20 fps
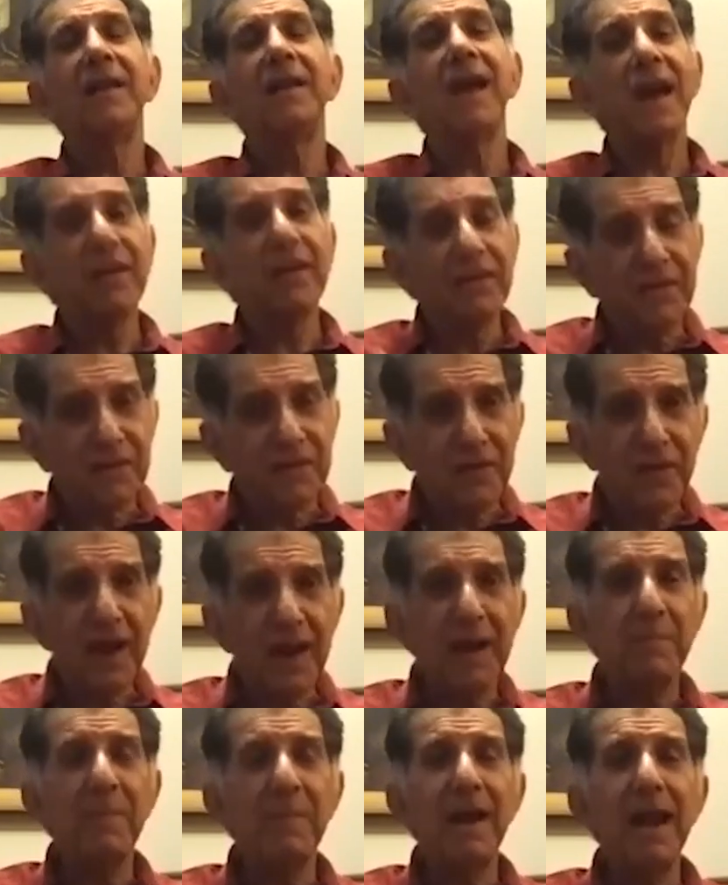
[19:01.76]
the
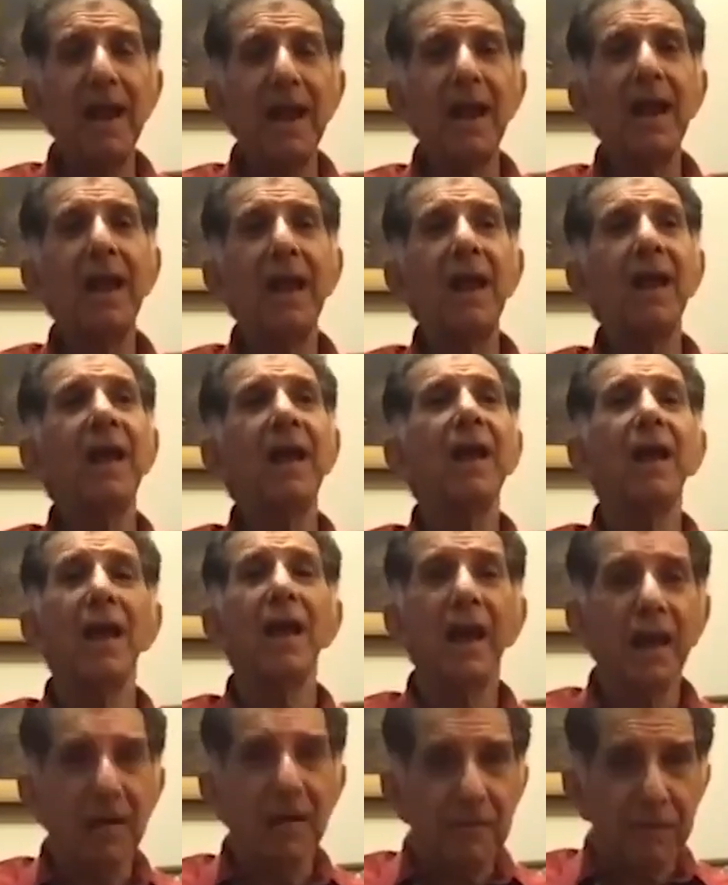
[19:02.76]
extremely
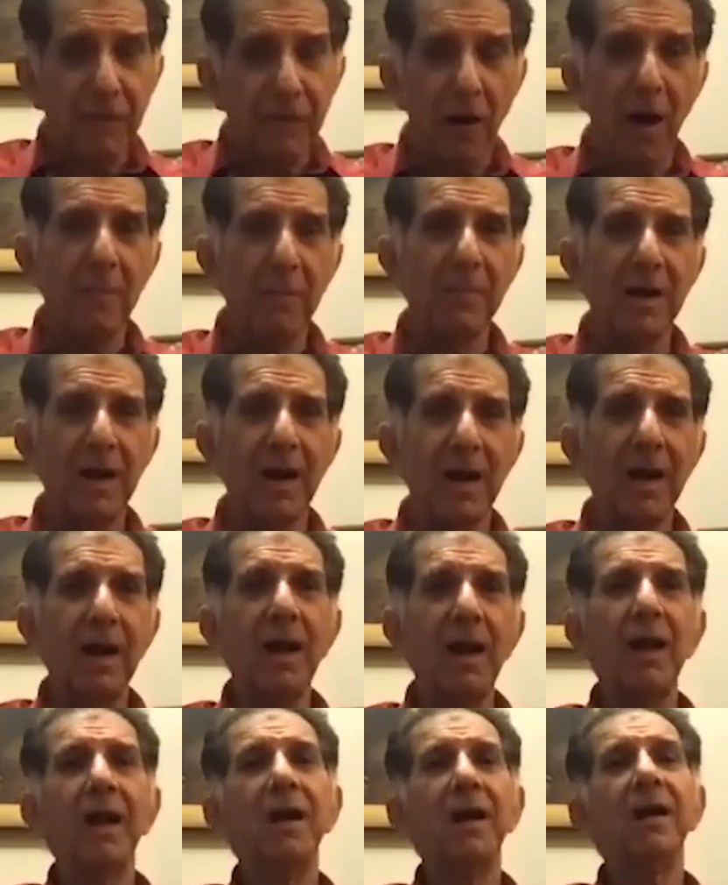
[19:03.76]

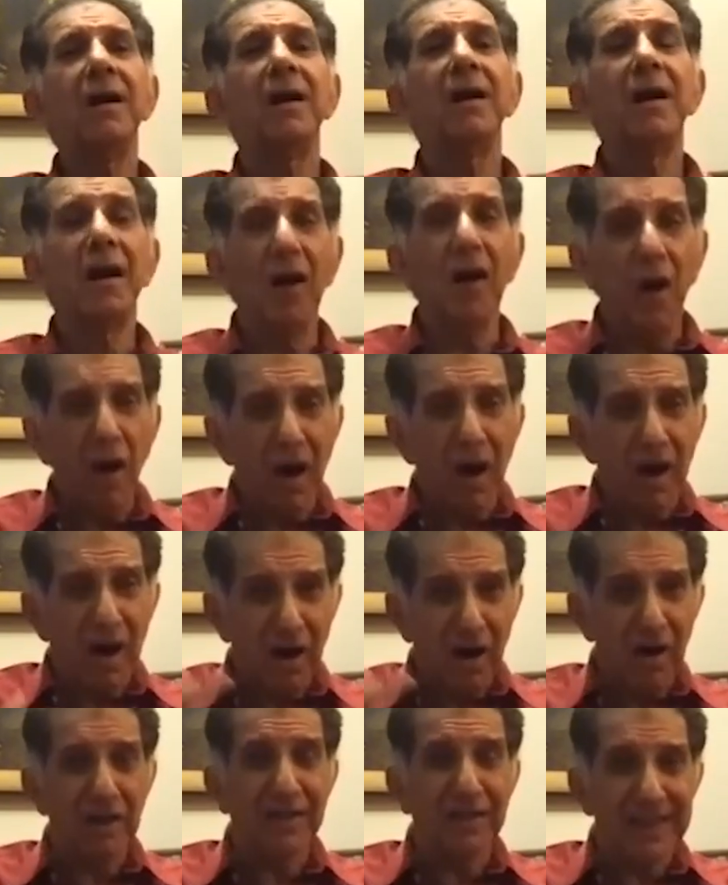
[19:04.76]
informal,
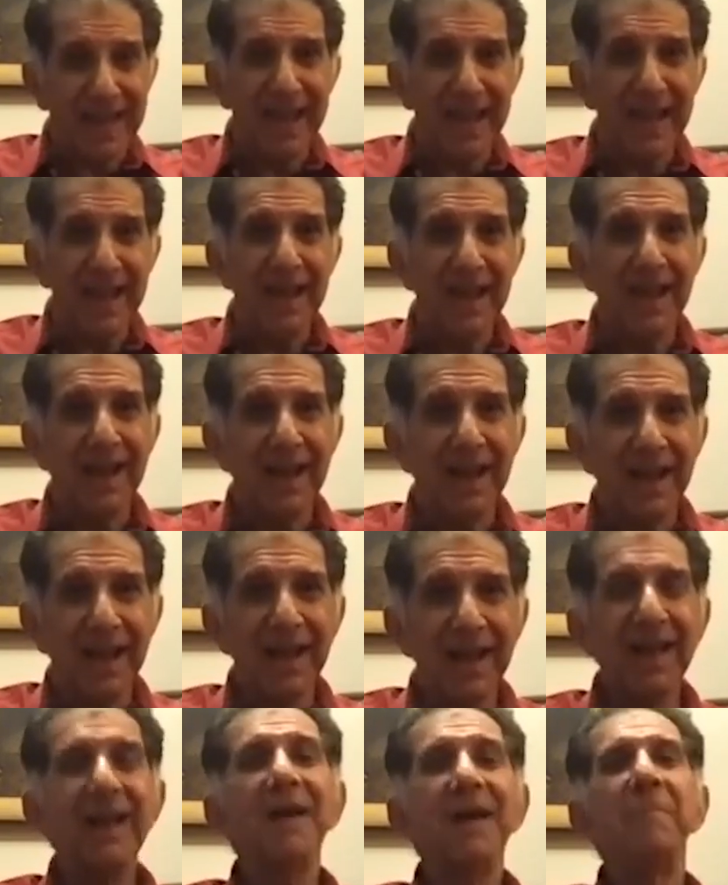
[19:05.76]
earthy,
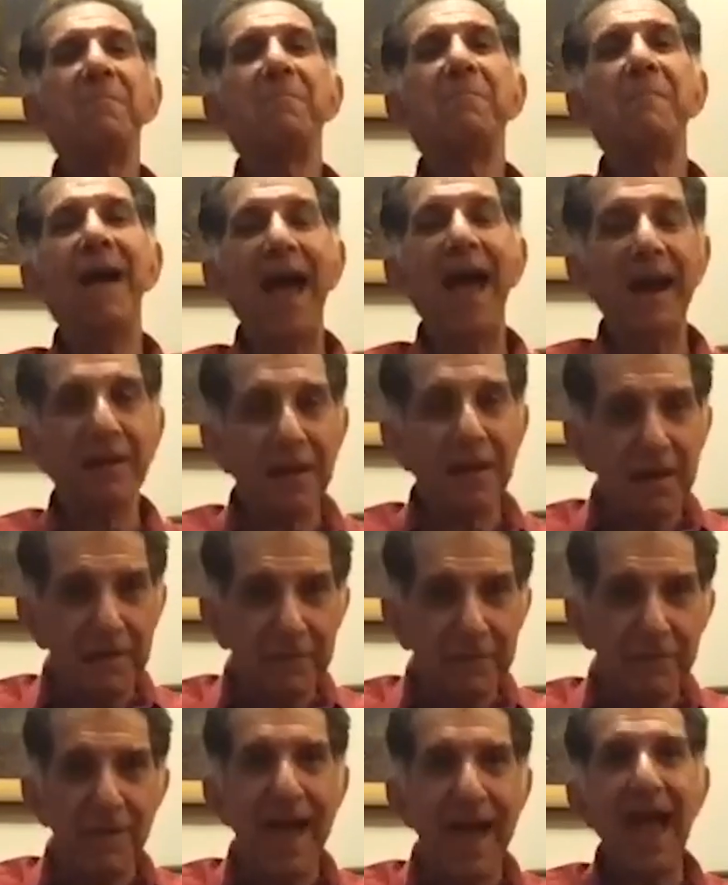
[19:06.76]
matter
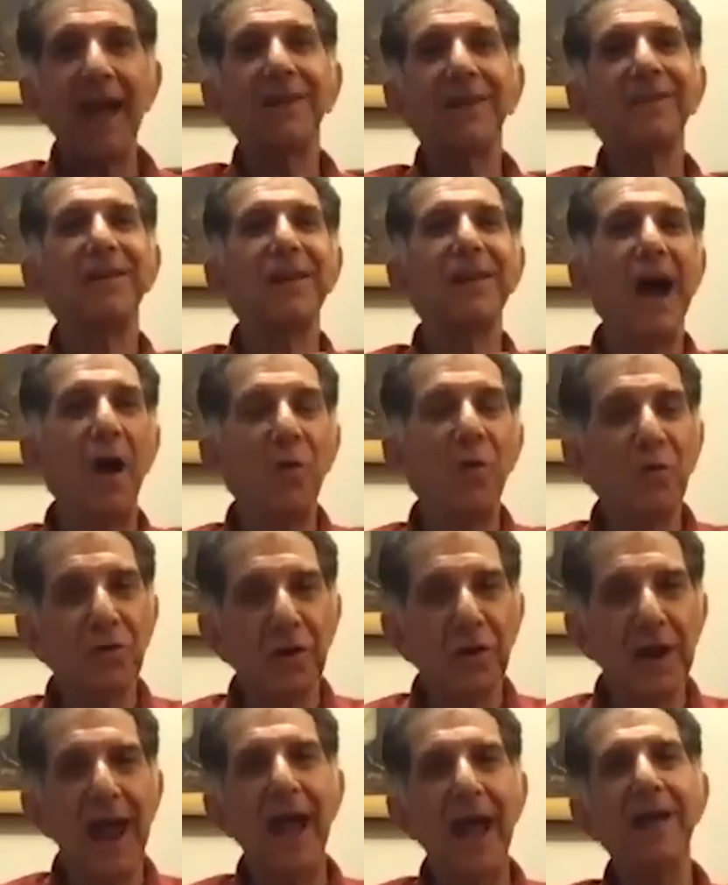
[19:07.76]
of fact, down
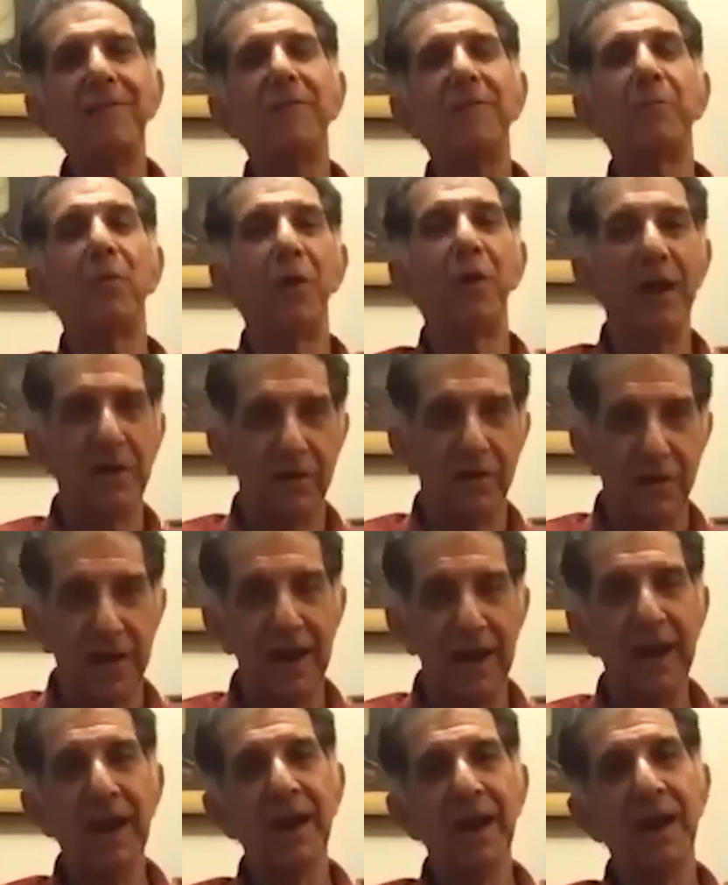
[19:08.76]
to life
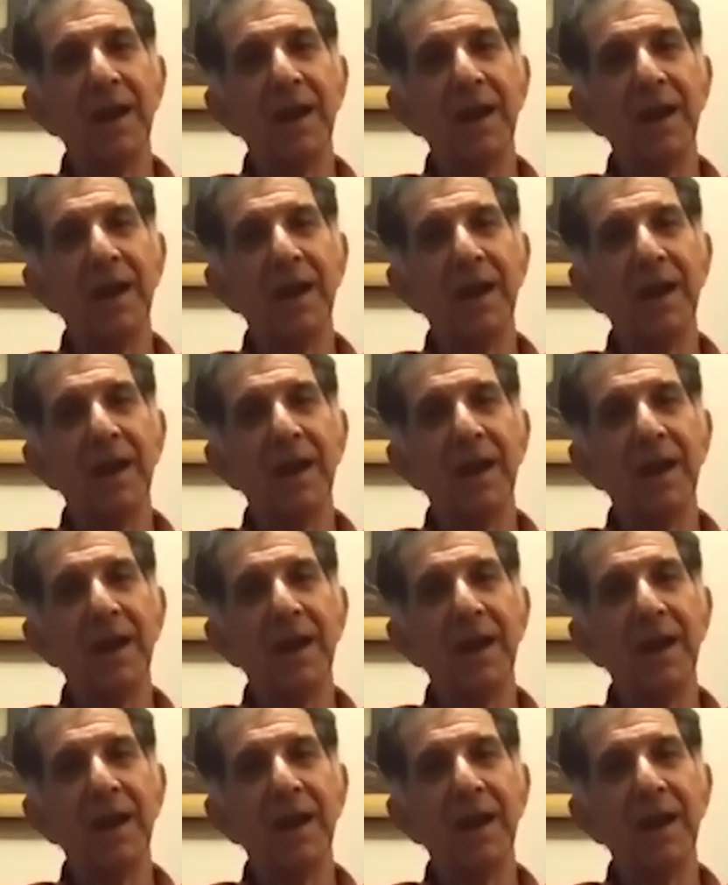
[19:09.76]
poetry.